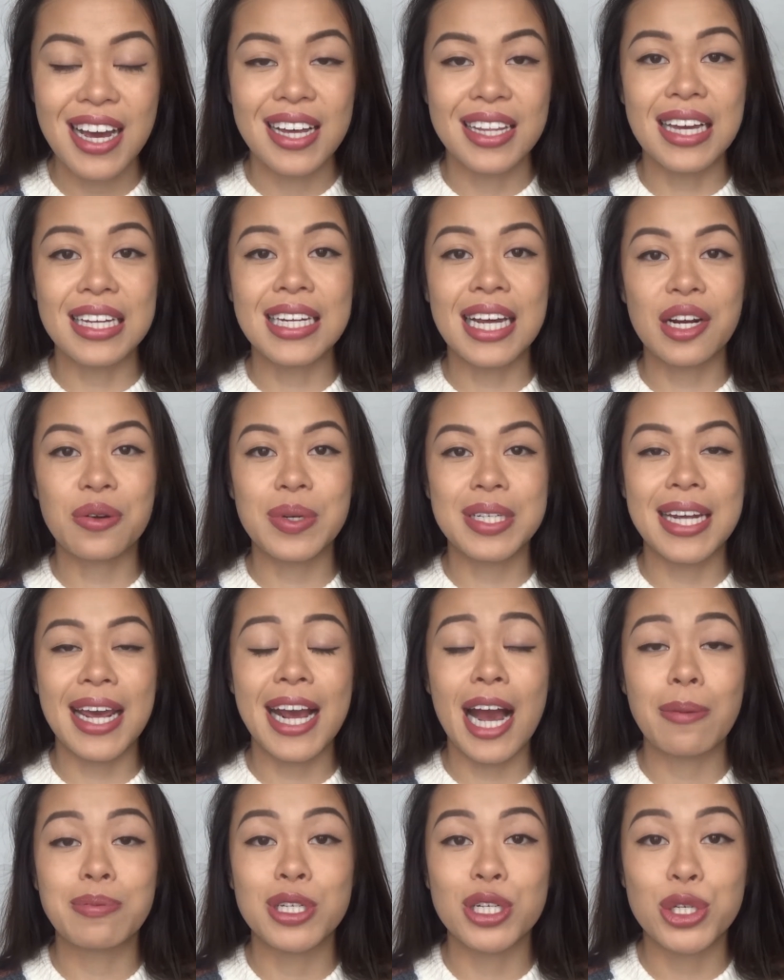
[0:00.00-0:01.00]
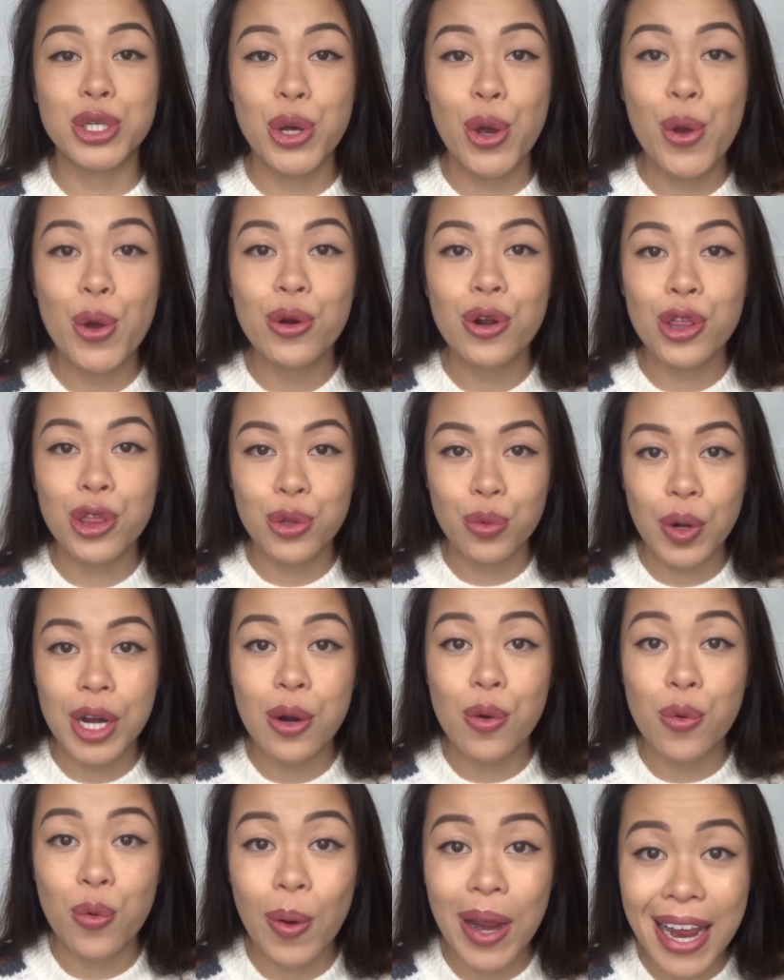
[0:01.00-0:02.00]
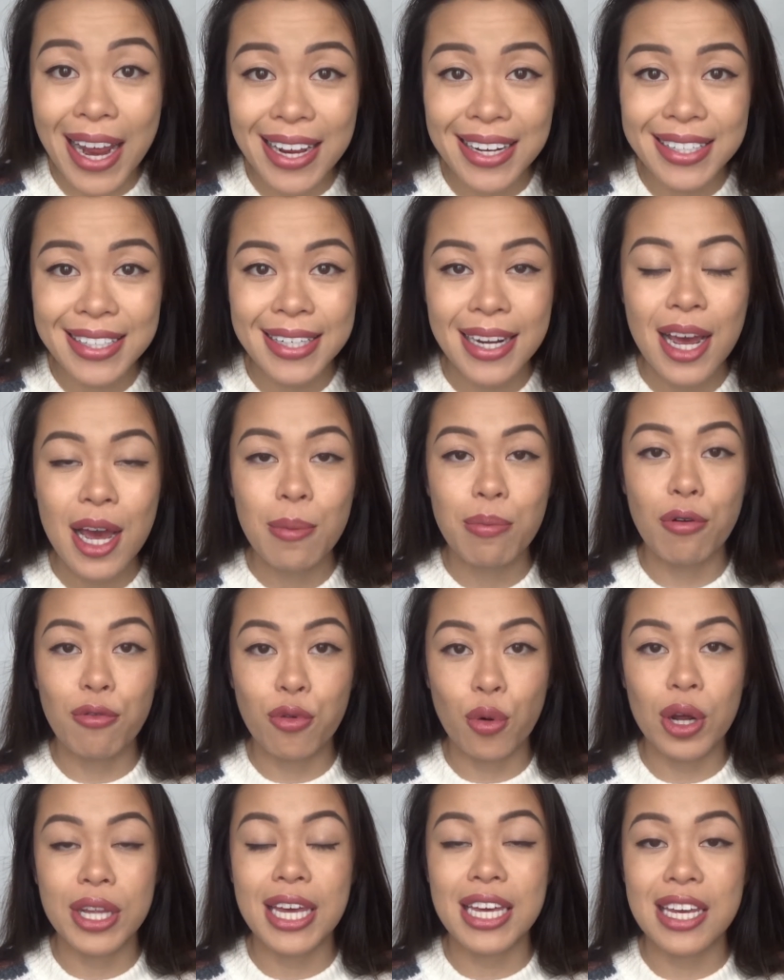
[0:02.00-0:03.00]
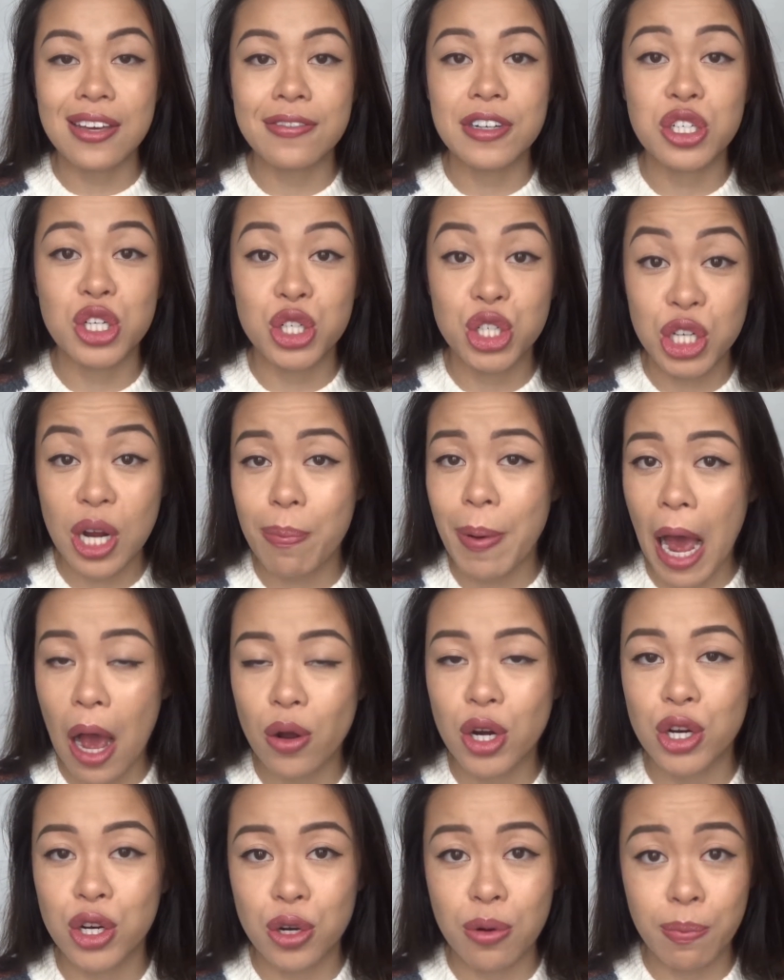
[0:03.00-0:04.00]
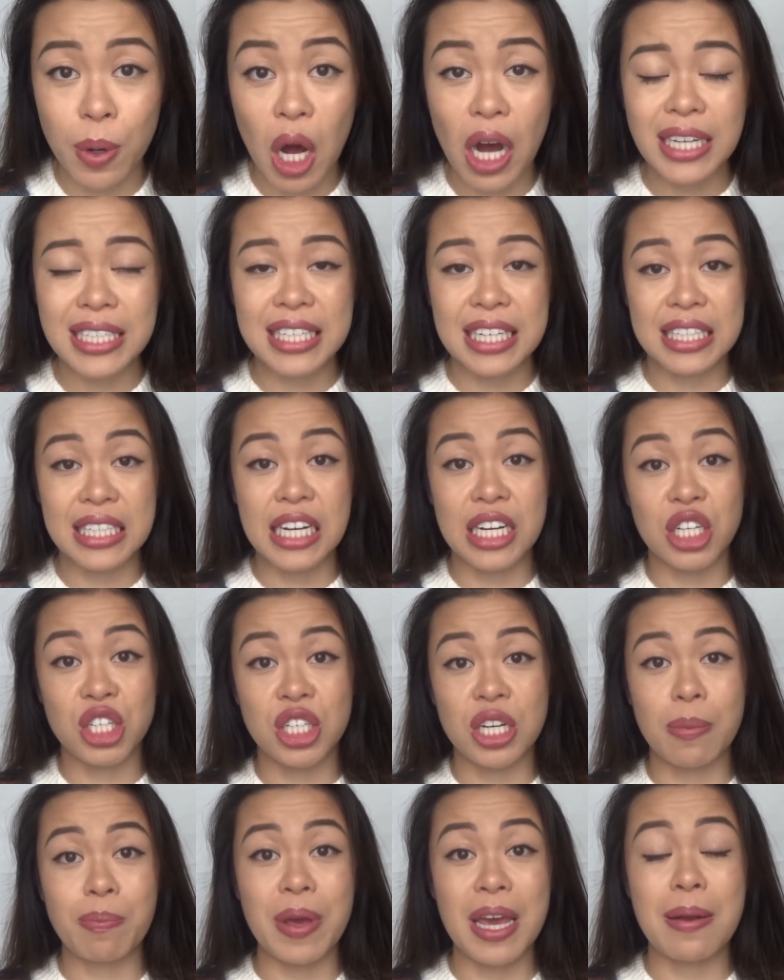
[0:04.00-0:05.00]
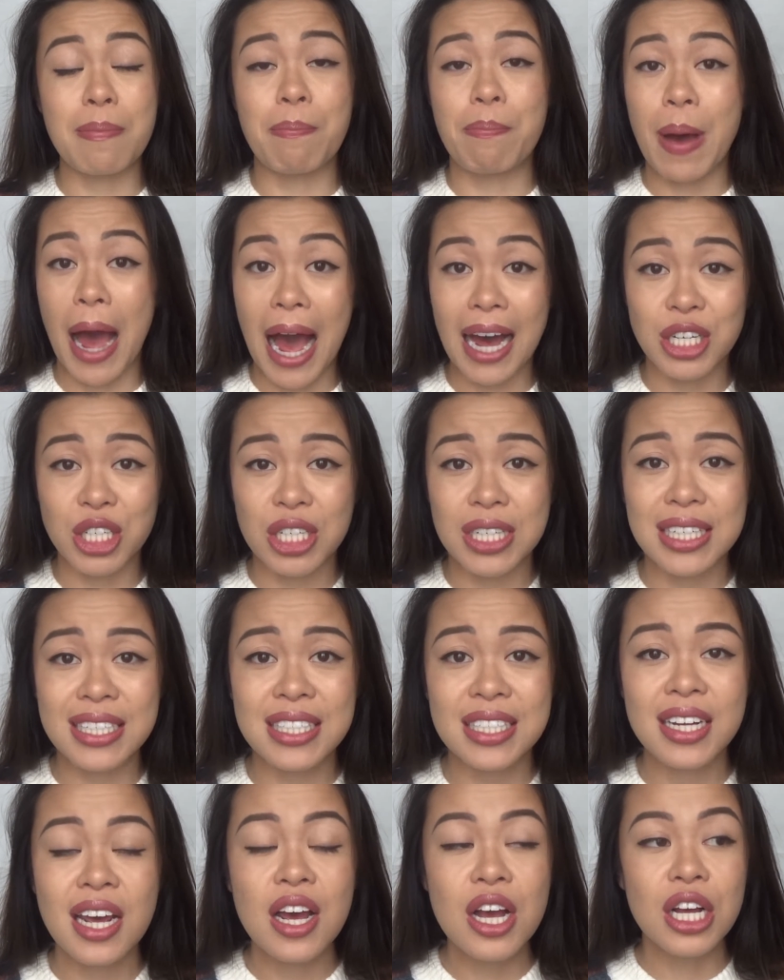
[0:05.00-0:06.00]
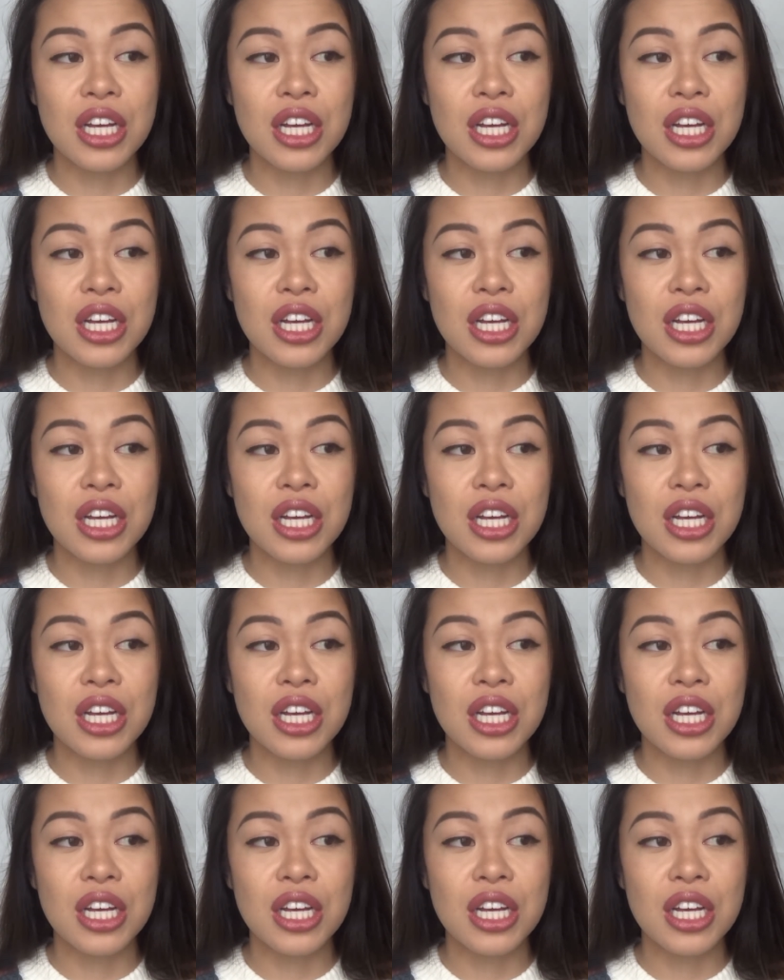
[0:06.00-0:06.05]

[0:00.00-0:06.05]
they said it would take up to 2 to 3 weeks before they even ship out a new box because they ship in batches.